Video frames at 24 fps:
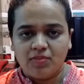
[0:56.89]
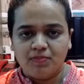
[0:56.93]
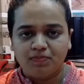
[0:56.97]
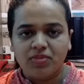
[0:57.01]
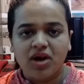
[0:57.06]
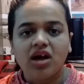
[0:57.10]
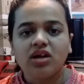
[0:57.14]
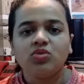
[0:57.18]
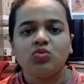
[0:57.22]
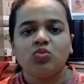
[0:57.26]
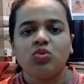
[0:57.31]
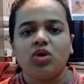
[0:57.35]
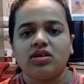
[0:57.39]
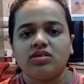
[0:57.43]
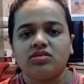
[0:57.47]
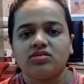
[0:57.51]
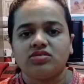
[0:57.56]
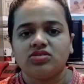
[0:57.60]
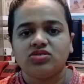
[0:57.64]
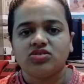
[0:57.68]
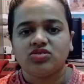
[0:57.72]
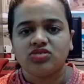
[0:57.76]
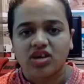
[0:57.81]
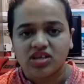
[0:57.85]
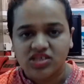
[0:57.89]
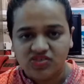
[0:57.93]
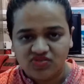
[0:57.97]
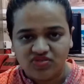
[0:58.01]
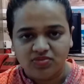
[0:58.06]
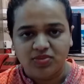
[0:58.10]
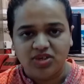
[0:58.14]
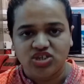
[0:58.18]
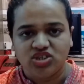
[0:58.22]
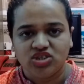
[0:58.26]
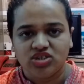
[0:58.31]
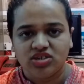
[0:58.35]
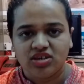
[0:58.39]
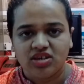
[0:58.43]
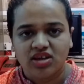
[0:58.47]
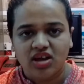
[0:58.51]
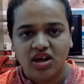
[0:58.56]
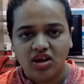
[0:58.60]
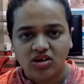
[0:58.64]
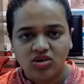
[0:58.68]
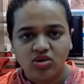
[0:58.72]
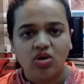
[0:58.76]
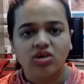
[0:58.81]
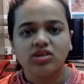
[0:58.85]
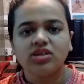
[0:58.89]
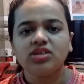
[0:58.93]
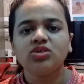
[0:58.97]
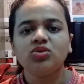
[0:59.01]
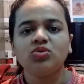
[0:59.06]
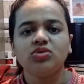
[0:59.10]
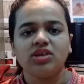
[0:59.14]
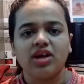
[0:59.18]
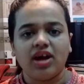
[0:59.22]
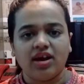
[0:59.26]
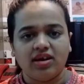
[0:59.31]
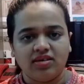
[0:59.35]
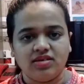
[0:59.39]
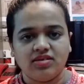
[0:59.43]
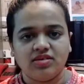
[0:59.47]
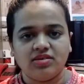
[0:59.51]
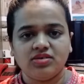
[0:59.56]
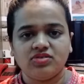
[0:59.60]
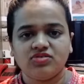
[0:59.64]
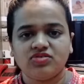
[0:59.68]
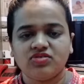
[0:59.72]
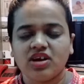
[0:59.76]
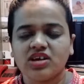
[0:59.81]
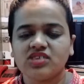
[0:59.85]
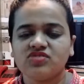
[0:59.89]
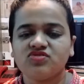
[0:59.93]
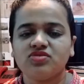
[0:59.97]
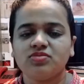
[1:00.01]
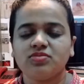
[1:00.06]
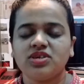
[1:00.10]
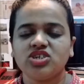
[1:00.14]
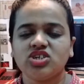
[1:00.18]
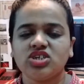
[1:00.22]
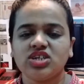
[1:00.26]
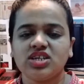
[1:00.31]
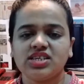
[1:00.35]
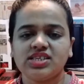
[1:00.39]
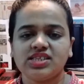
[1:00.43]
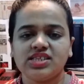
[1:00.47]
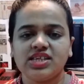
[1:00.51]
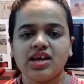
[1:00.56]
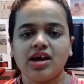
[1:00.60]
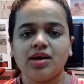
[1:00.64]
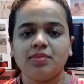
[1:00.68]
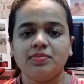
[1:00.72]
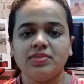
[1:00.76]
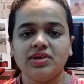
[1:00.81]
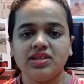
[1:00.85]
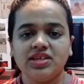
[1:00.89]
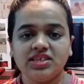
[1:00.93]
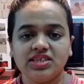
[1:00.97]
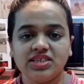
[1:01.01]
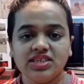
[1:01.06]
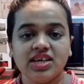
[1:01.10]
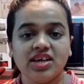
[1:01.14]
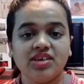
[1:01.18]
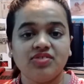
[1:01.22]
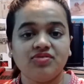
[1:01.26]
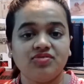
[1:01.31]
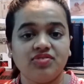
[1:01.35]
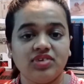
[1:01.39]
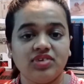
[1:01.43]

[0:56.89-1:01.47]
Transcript: Part 1, Transformation. According to Dyer, transformation is the ability and